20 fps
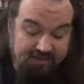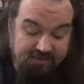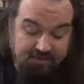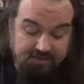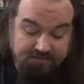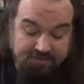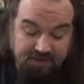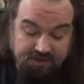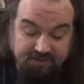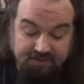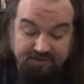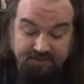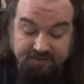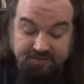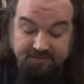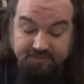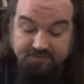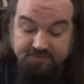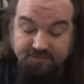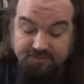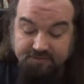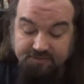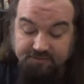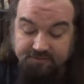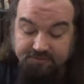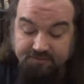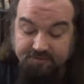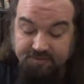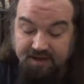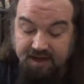and apparently the
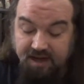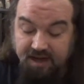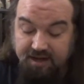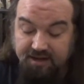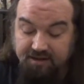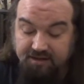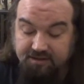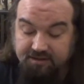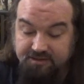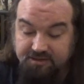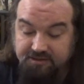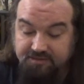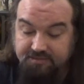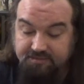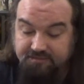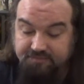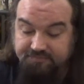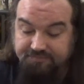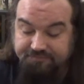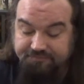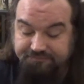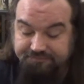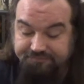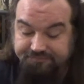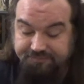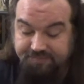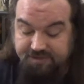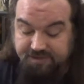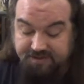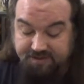crew's been hired to
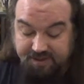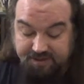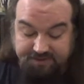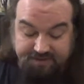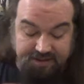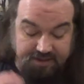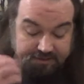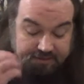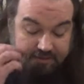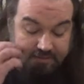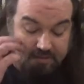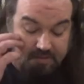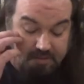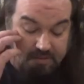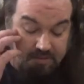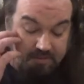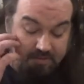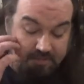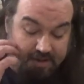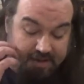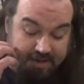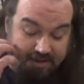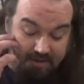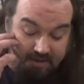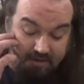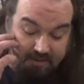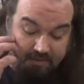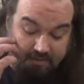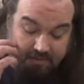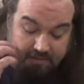take down the
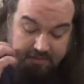mayor.